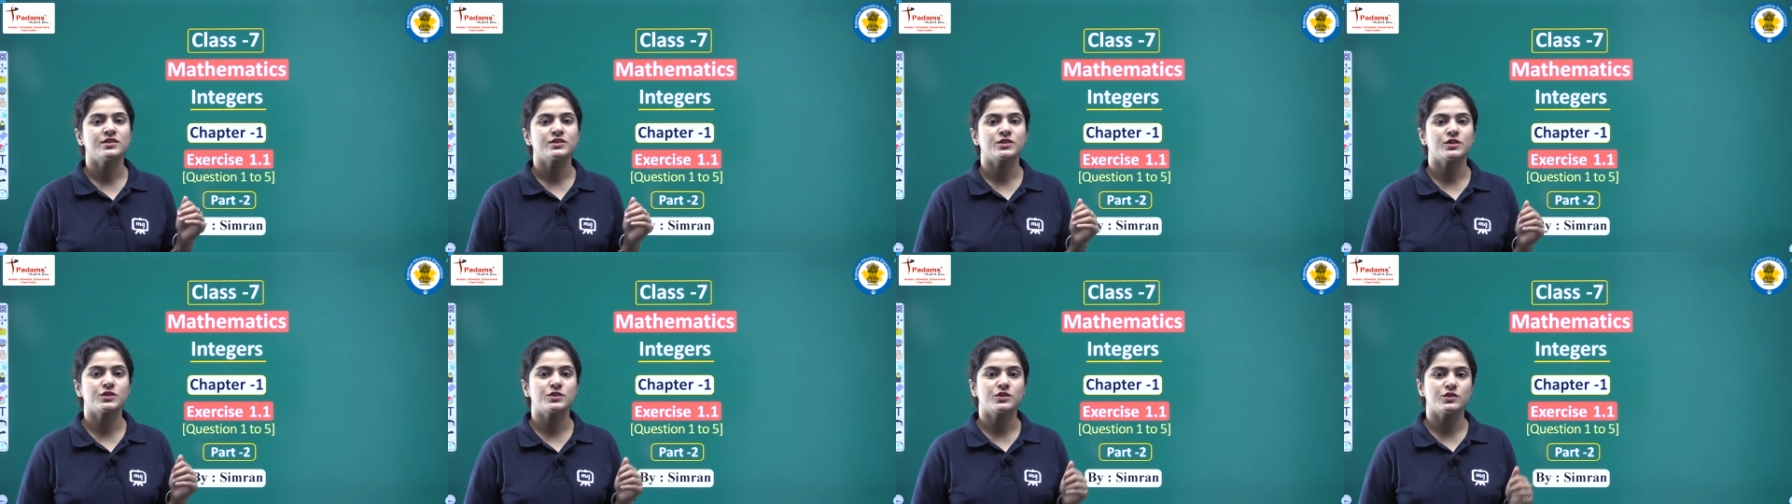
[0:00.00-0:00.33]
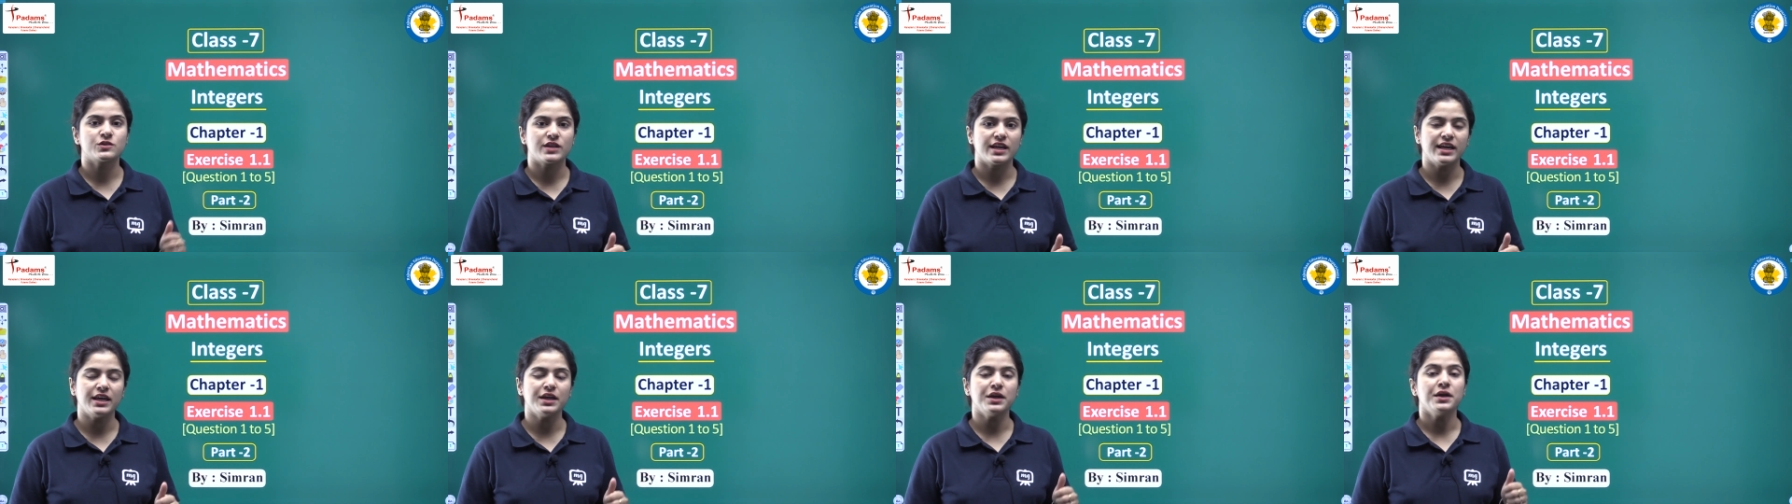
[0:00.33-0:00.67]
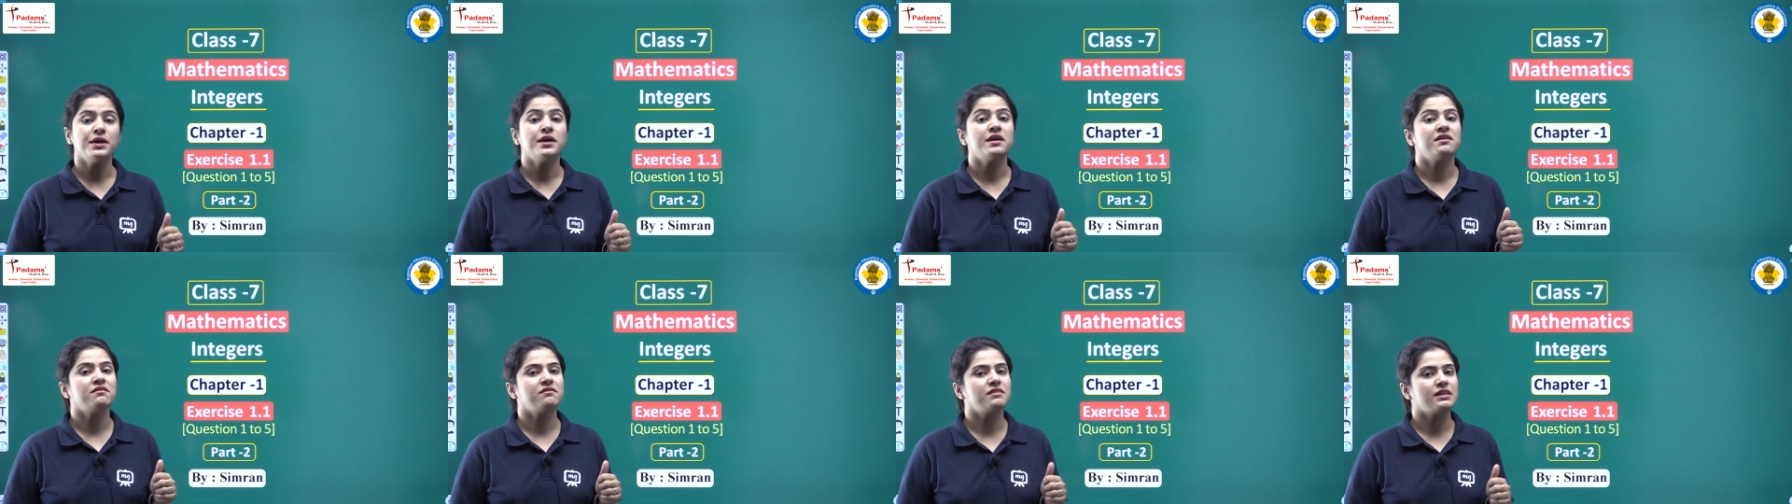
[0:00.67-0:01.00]
So today
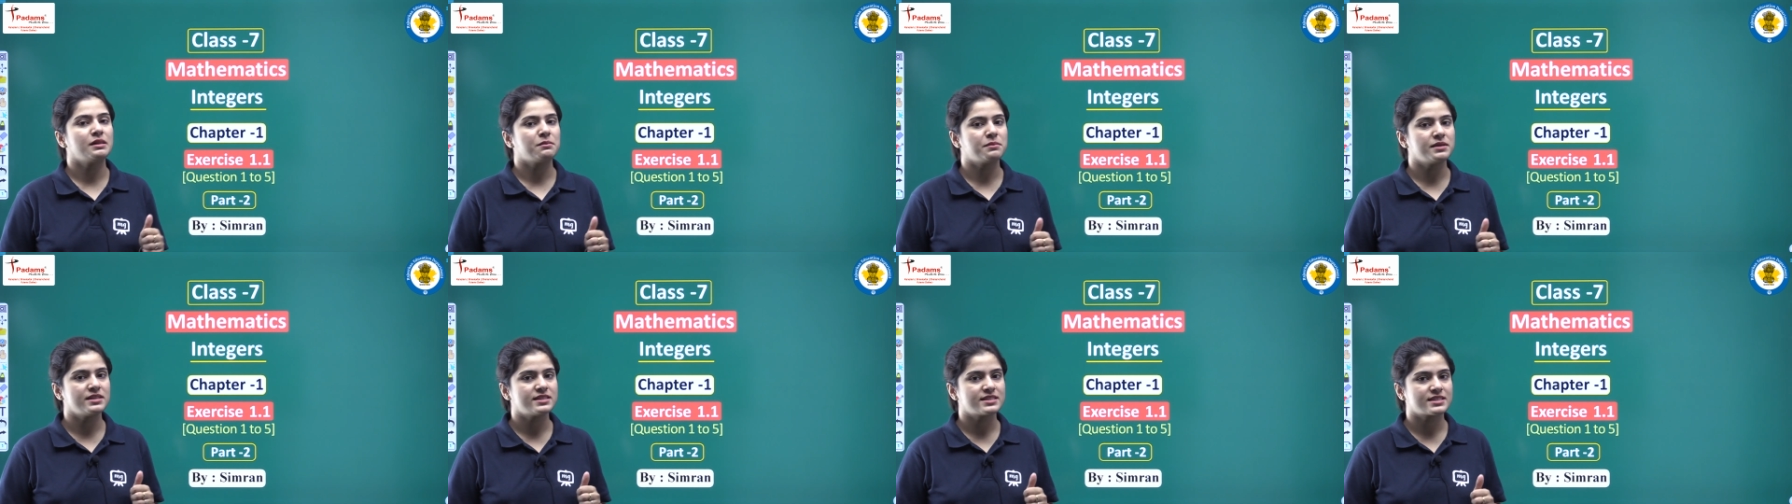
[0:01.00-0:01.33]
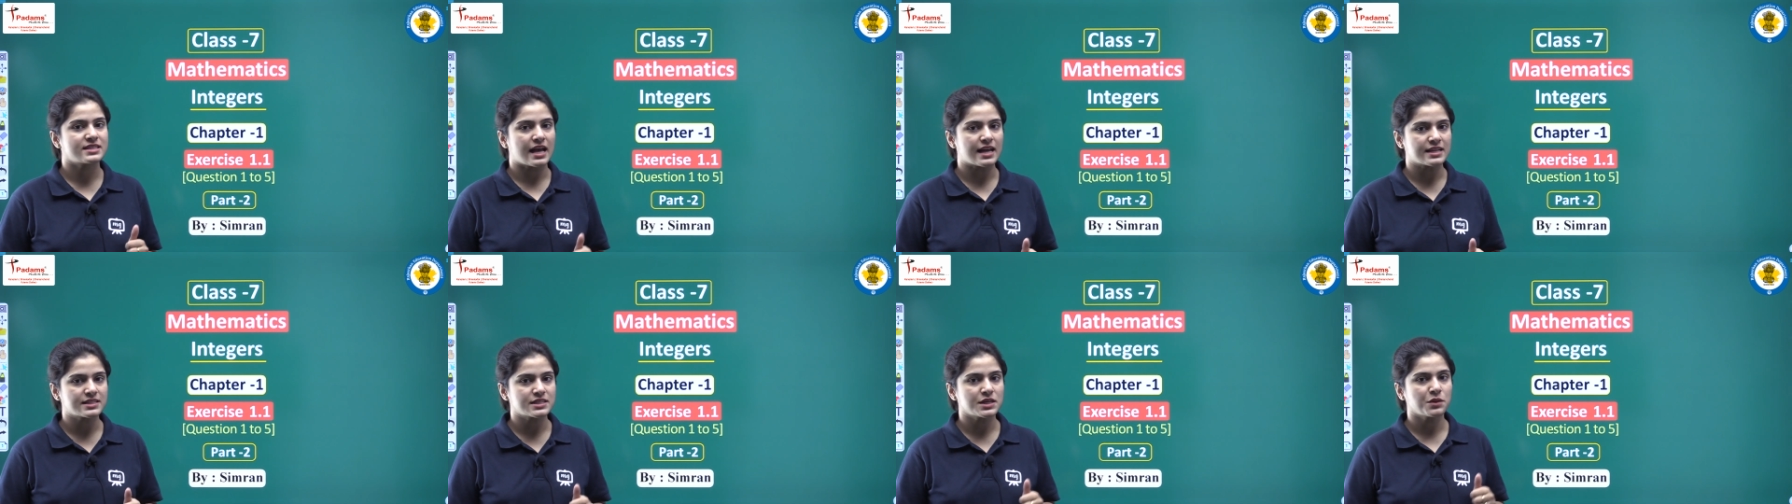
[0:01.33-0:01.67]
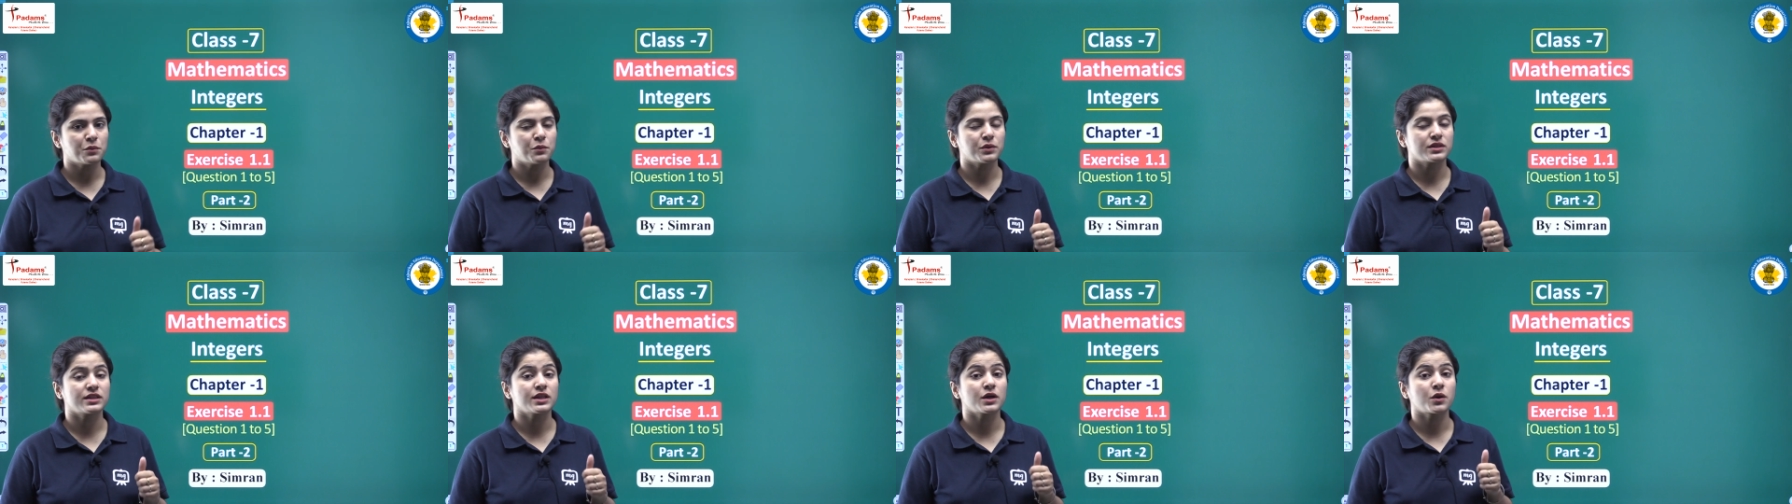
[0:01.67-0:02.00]
we'll be
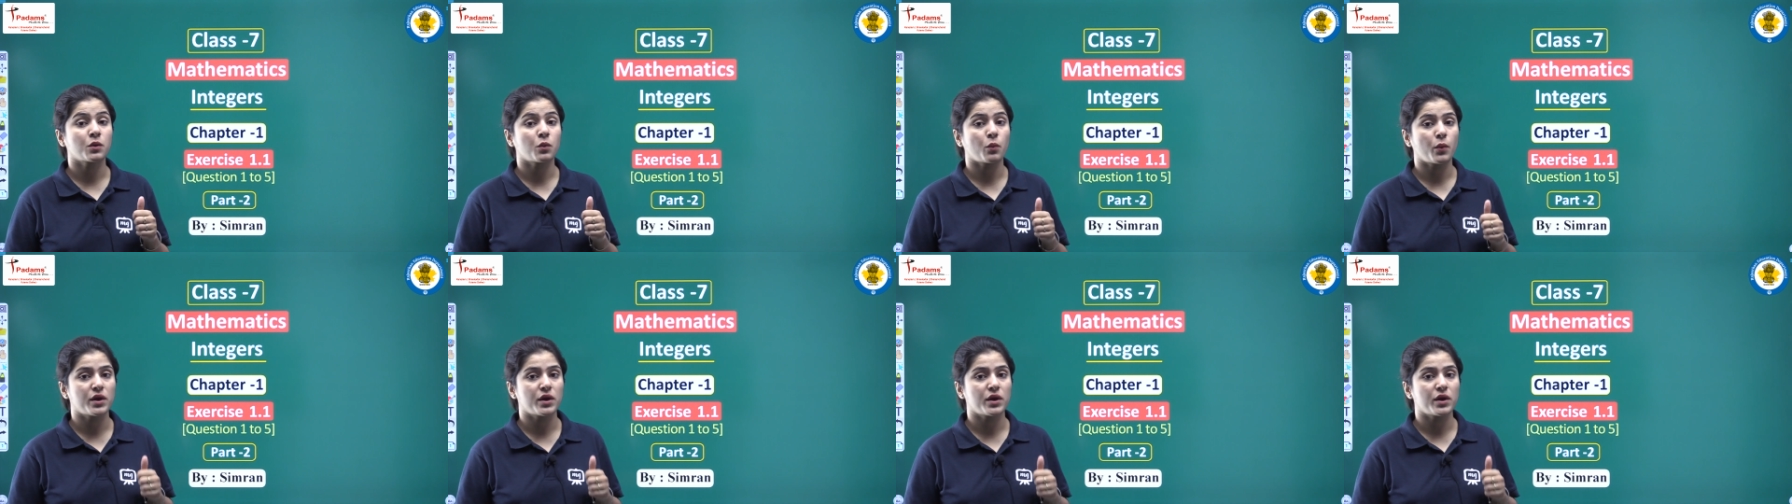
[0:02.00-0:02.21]
starting with the